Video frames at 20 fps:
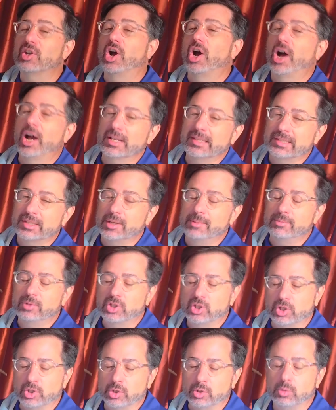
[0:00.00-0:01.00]
awesome"
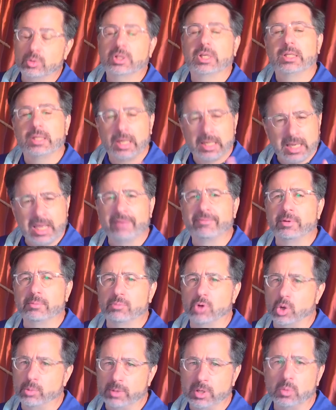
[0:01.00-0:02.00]
to "Can I have a
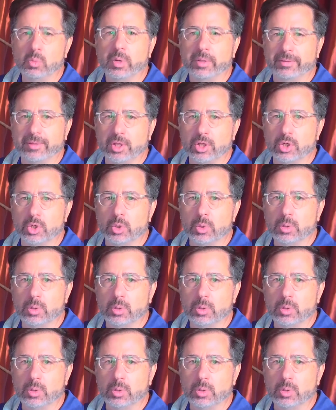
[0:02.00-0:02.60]
moment with you